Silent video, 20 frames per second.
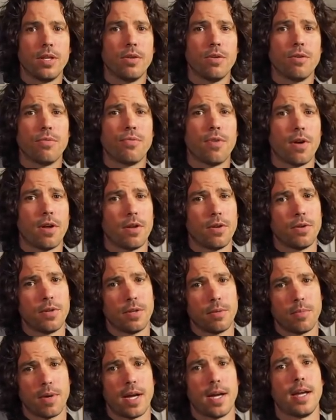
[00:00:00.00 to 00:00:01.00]
you,
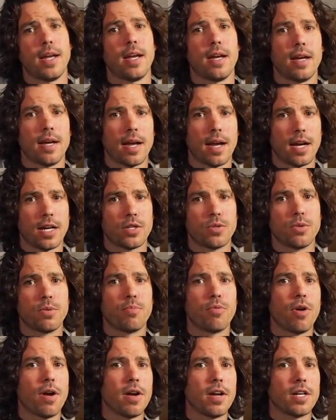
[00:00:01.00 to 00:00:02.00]
followed by an actual
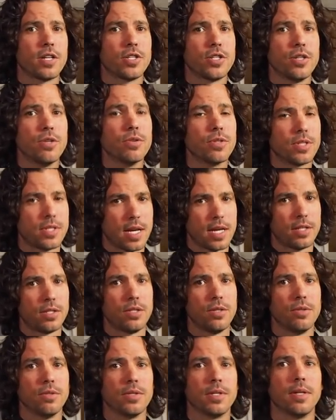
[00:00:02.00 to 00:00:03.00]
product shoot. Stay
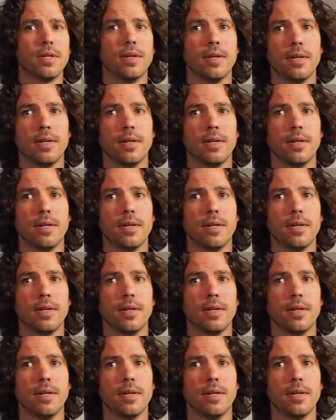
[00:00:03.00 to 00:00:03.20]
tuned.